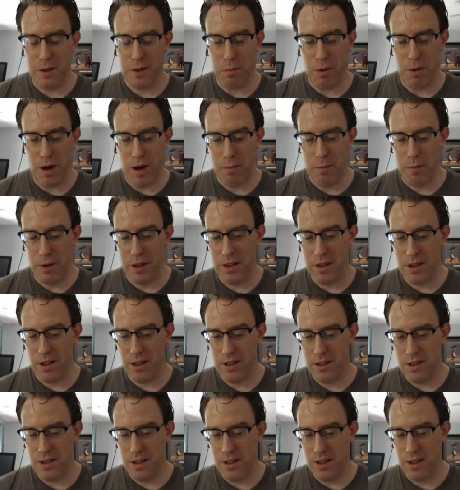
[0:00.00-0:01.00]
problem with
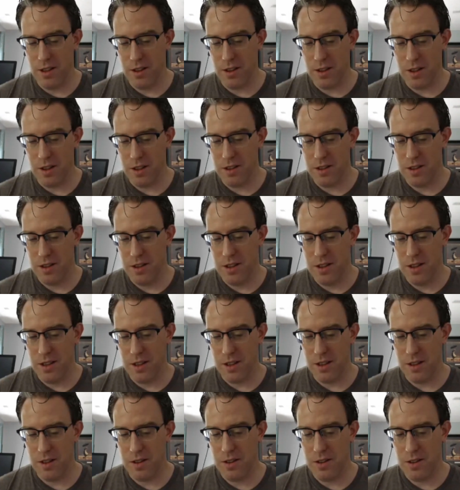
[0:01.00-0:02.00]
it,
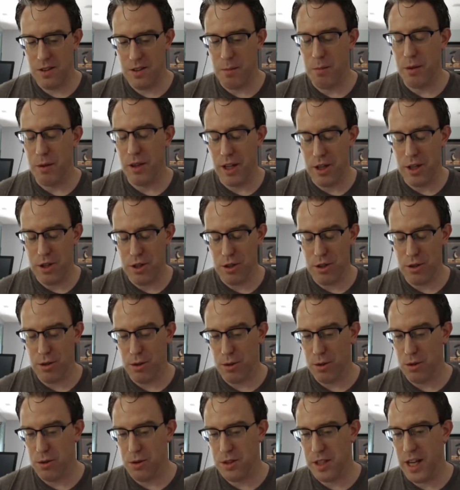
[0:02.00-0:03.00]
the simulation
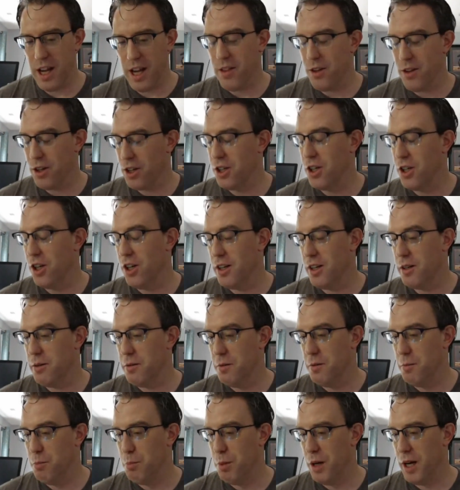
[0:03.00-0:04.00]
tools, yeah, they're good,
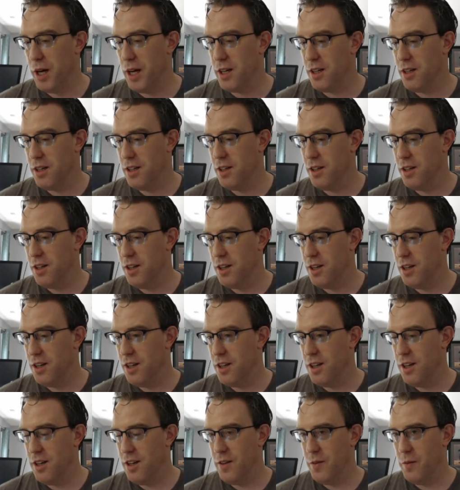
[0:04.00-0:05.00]
but
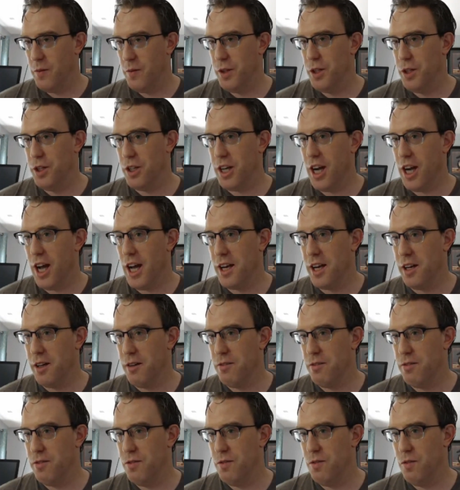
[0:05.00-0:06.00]
you're kind
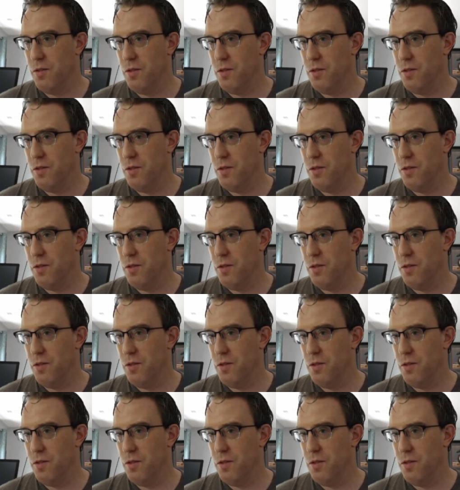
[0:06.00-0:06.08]
of,